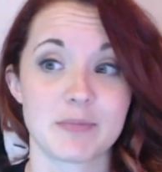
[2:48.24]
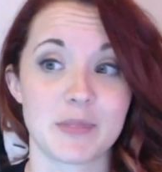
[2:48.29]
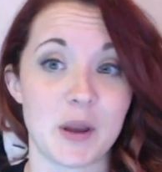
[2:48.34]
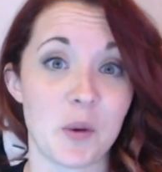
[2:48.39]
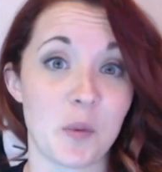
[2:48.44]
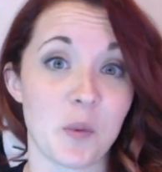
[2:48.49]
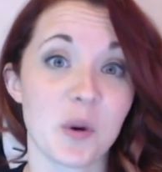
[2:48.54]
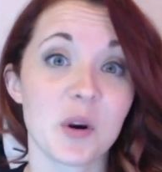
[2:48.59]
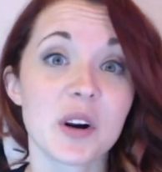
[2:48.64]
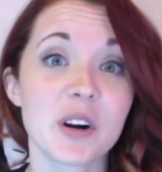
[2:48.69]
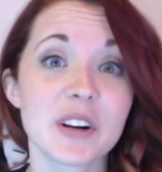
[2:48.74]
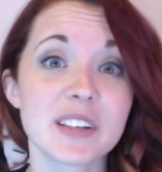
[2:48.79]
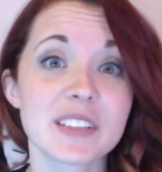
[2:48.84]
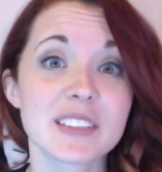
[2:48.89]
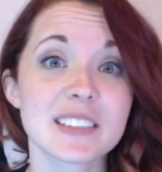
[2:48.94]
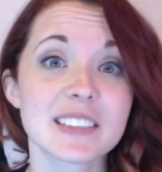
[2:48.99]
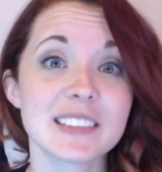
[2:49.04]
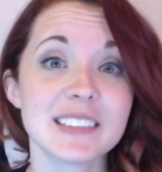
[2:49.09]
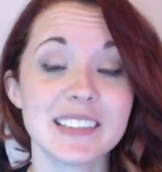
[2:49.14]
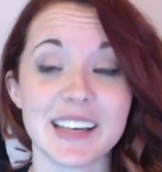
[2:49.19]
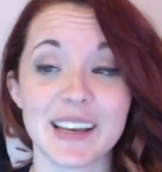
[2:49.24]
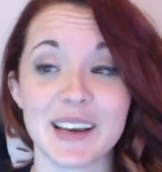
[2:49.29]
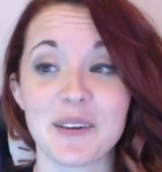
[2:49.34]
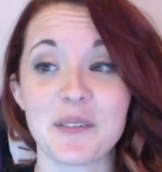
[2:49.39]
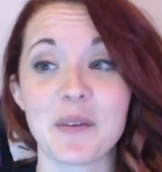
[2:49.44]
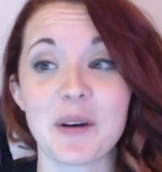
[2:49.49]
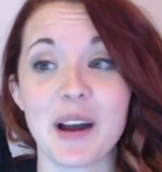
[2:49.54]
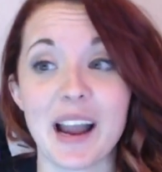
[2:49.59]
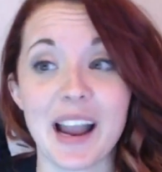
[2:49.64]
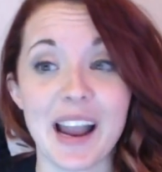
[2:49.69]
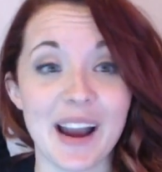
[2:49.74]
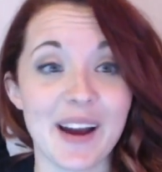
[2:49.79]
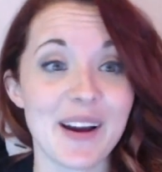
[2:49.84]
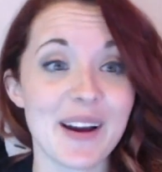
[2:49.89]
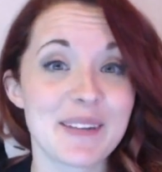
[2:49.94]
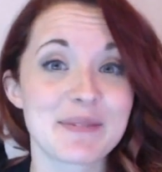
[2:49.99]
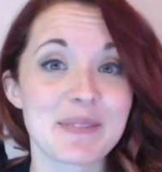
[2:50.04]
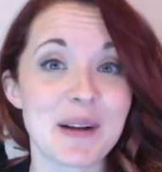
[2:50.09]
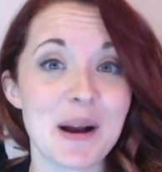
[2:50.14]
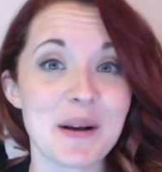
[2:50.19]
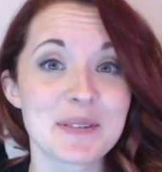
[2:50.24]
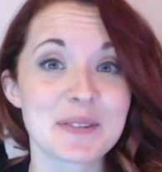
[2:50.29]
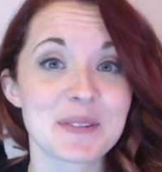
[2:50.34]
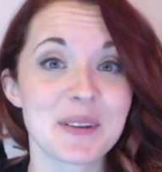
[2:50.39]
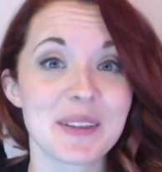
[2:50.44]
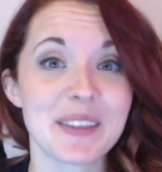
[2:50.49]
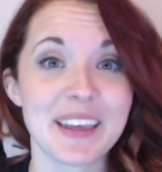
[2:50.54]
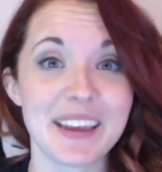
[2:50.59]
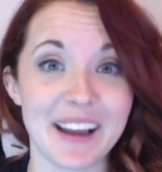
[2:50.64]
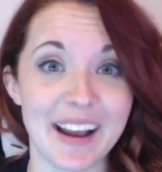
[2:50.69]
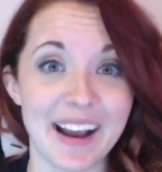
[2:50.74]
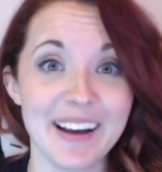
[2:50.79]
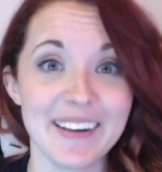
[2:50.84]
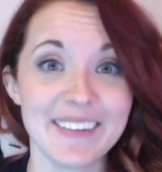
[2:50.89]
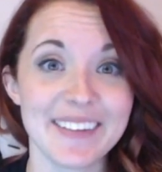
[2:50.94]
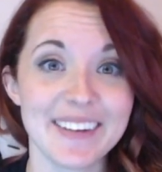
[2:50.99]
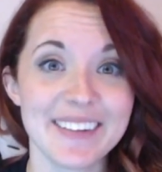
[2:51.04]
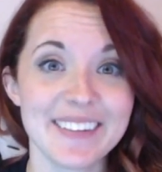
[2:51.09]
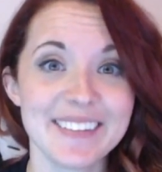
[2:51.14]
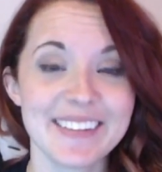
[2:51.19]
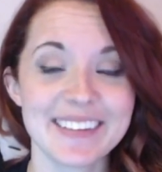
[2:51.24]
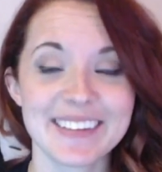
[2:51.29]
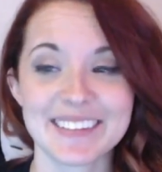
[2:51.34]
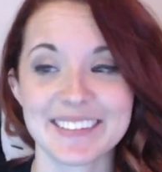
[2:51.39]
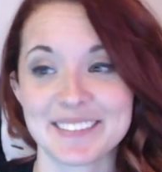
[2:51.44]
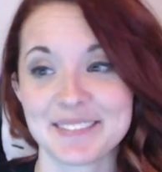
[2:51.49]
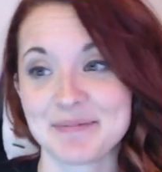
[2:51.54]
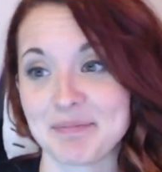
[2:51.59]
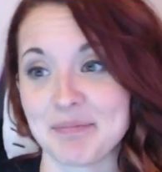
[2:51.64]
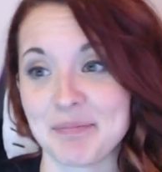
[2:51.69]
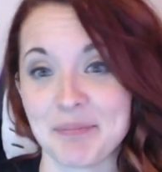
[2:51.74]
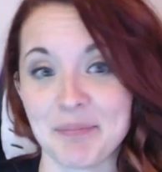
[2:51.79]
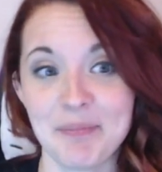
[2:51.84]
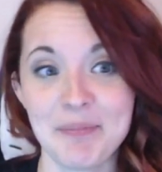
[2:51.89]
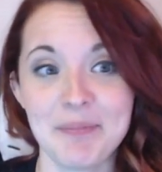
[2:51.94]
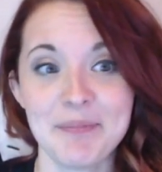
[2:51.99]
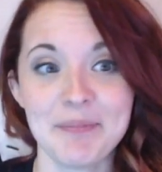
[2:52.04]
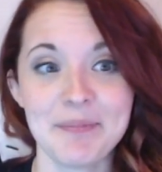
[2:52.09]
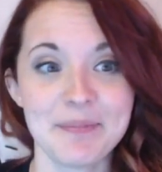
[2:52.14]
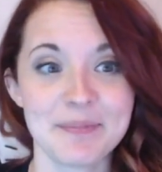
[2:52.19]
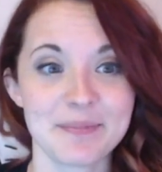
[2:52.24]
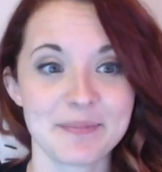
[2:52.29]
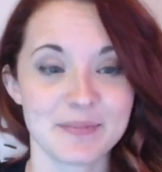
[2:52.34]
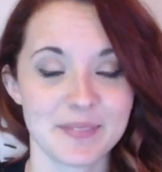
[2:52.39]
It works. I don't have problems with it. I don't know.